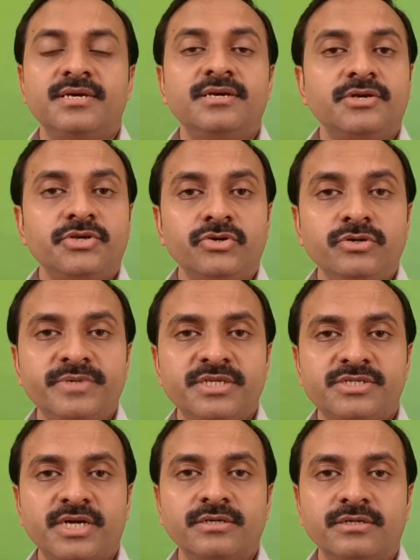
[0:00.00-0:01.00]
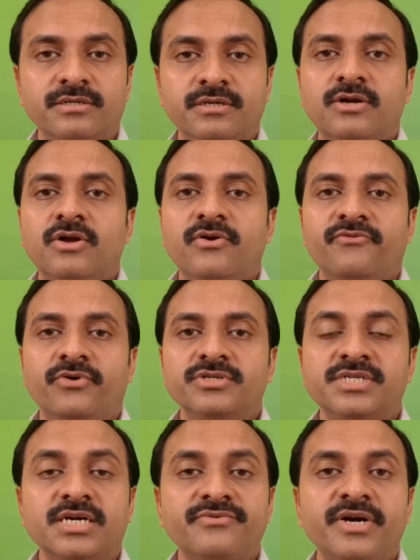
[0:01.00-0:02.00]
human struggle for
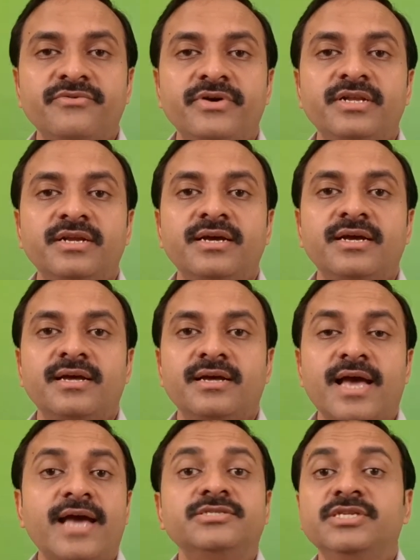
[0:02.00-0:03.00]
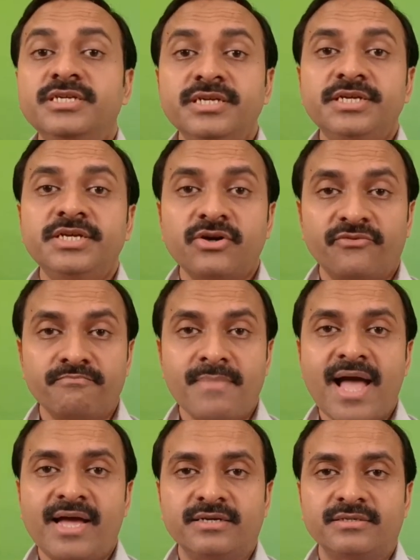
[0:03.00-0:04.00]
survival, and dignity of
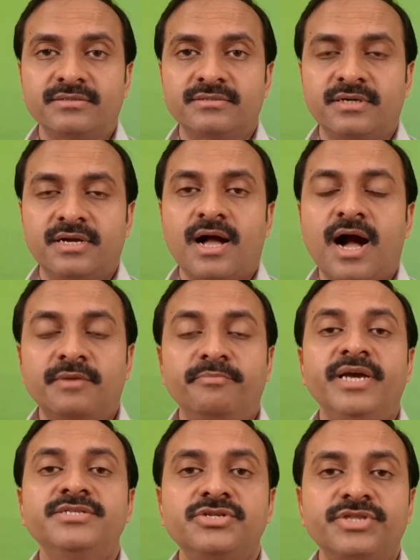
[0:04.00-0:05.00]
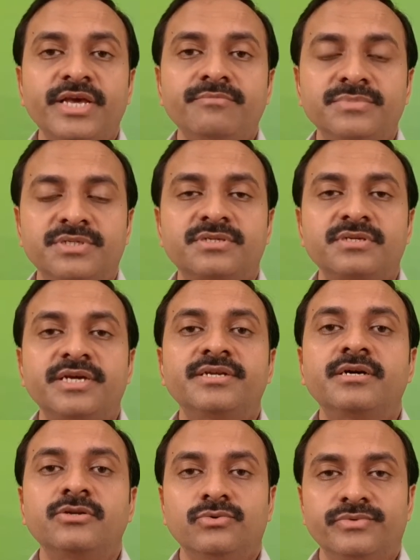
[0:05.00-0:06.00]
man are major themes in
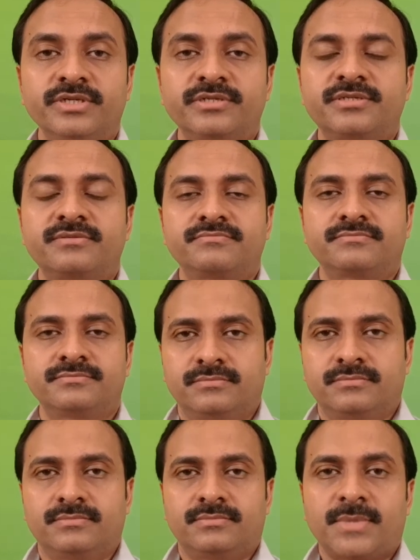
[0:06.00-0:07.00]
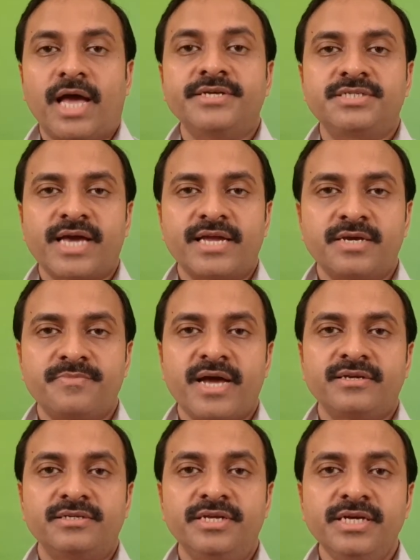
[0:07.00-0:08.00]
her novels. Ice Candy
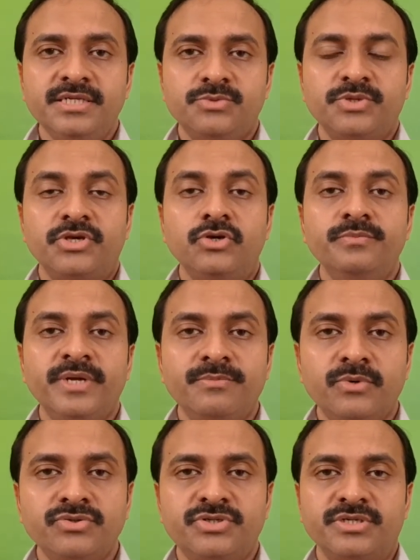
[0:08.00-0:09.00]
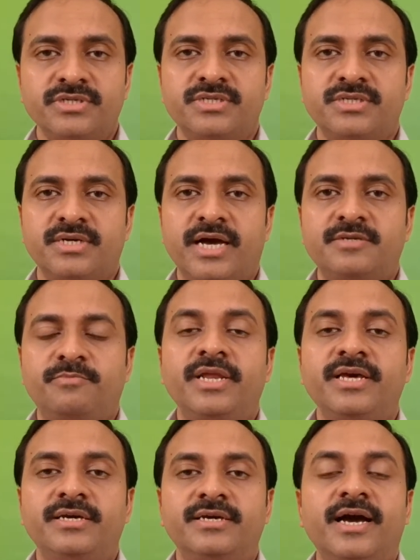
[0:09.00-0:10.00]
Man deals with human emotions at
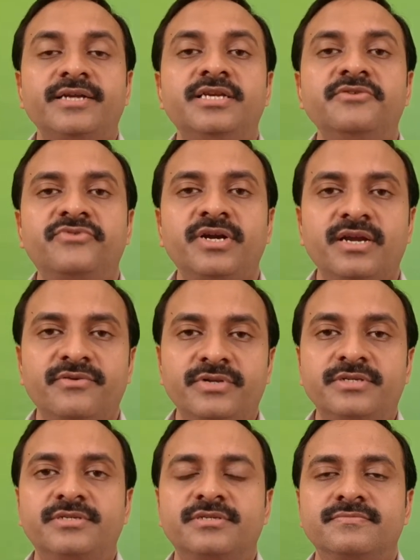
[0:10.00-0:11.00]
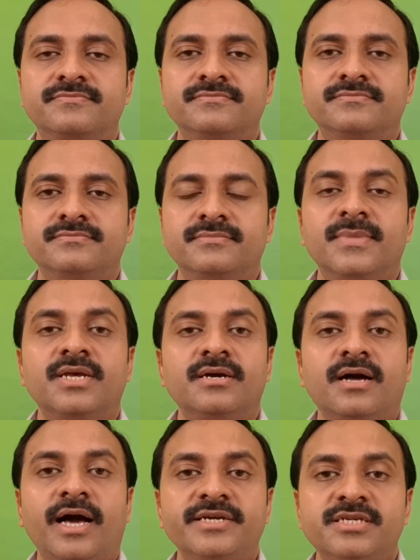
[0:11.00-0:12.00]
play at different levels,
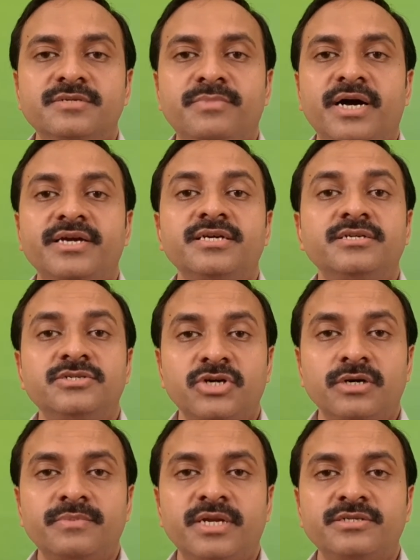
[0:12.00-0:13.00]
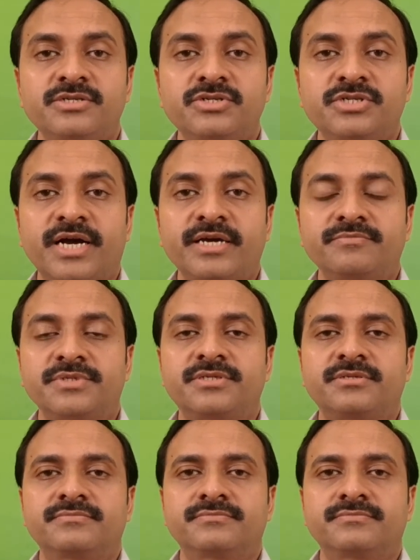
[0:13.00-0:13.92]
heightened by turbulent times.